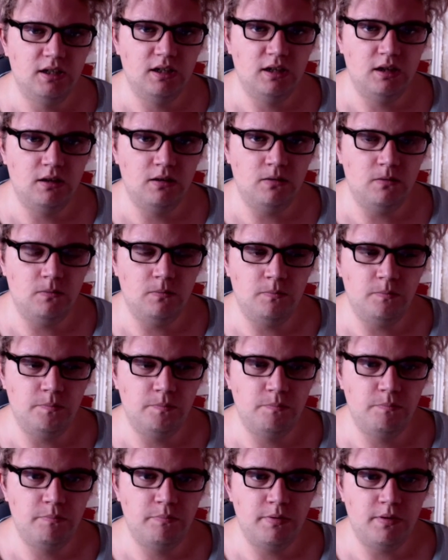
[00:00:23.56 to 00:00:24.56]

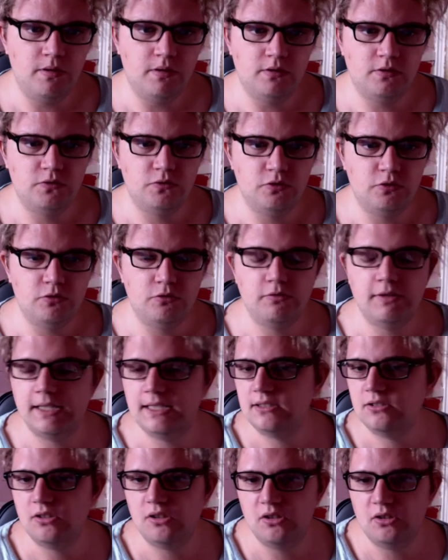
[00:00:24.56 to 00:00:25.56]
But through
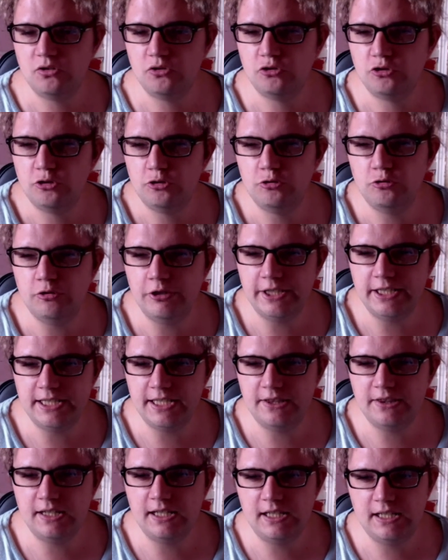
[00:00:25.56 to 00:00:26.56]
research, through
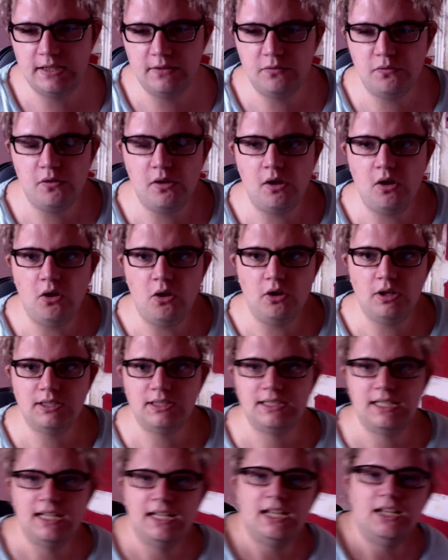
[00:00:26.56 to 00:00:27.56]
reading the leaflet,
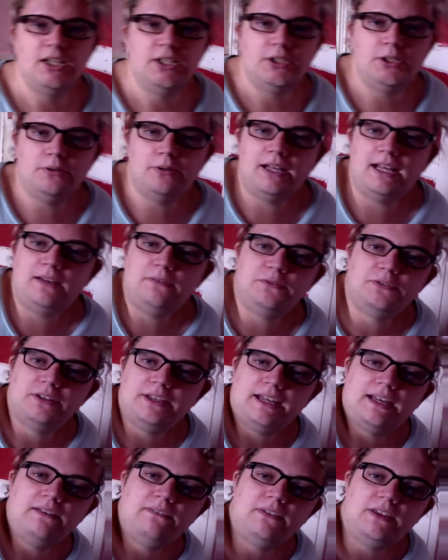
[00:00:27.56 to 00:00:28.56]
you have to
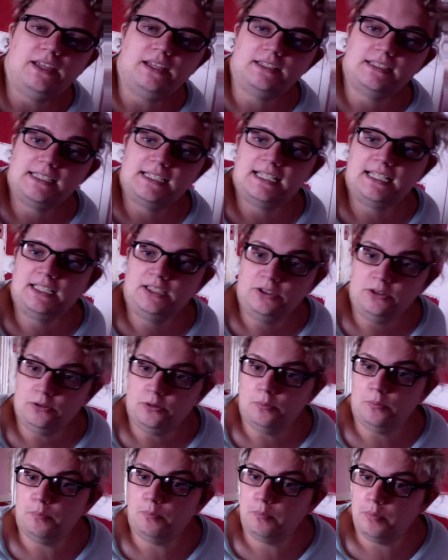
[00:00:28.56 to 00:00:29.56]
have it in
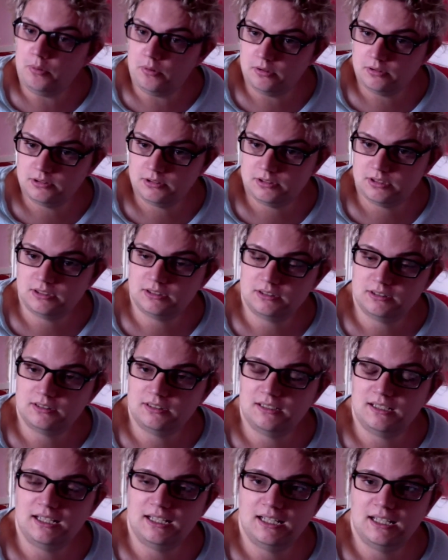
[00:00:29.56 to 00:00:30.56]
your butt.
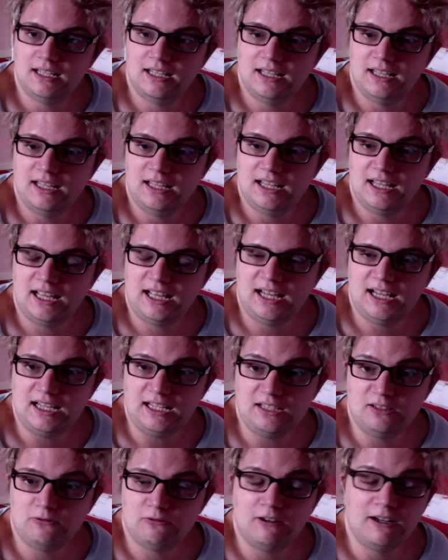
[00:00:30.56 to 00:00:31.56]

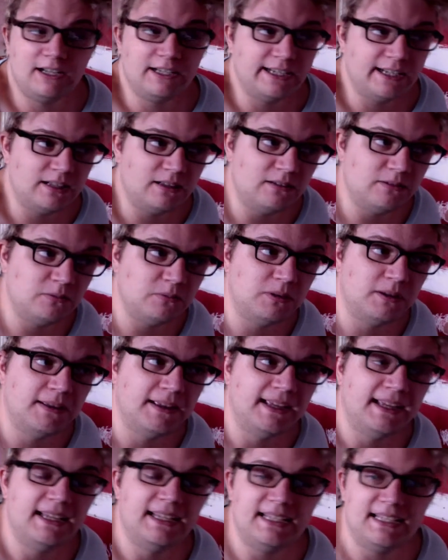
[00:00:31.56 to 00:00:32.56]
And right now,
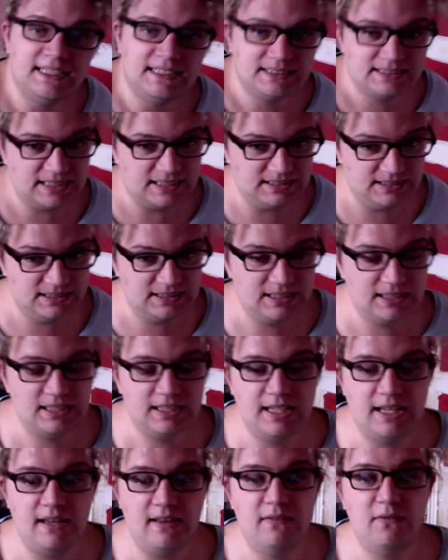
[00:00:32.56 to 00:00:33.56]
it's
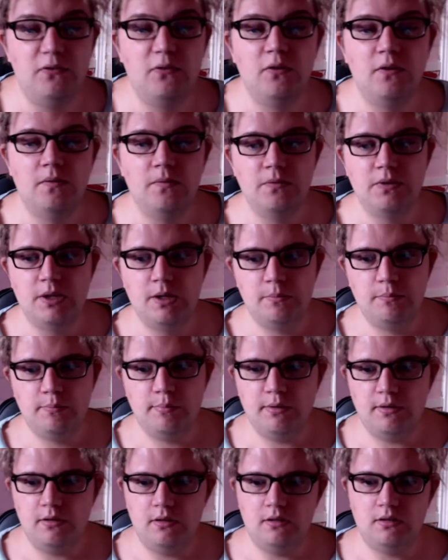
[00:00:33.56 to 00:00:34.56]
sensitive.
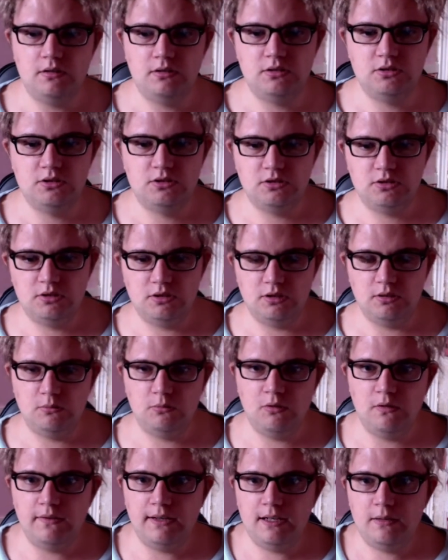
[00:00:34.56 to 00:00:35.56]
But
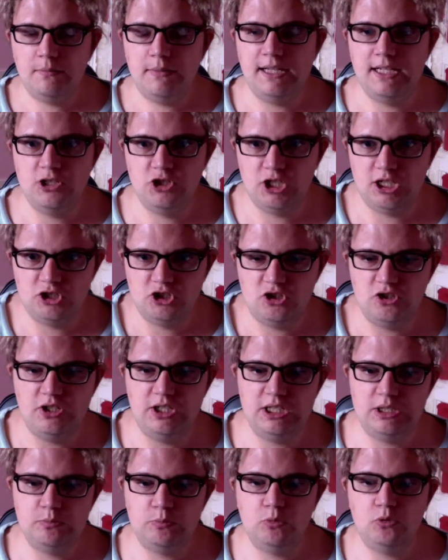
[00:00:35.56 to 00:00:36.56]
without my injection
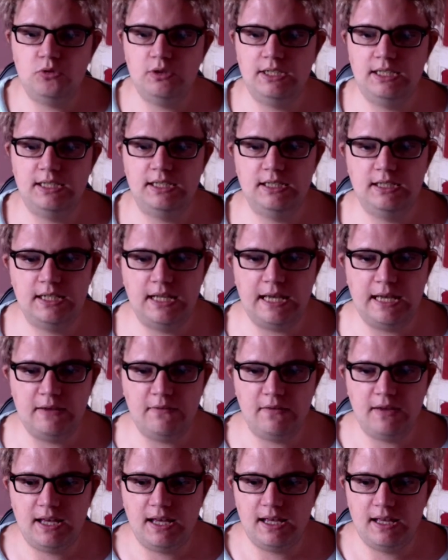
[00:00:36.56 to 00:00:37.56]
this morning,
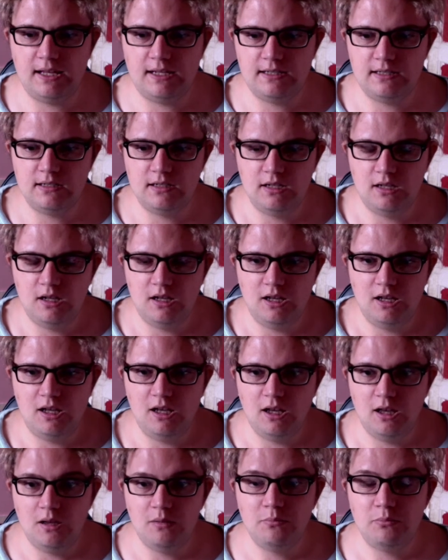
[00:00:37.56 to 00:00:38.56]
I've had
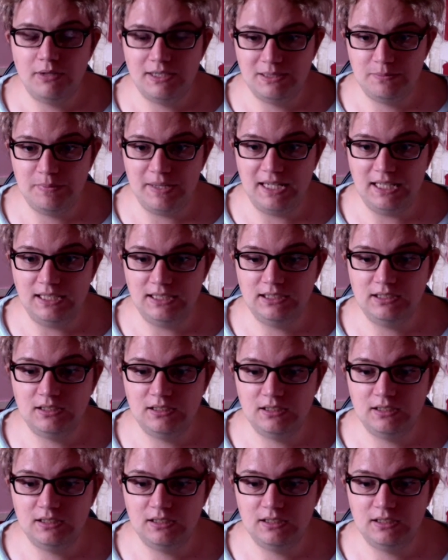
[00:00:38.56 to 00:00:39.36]
breast pain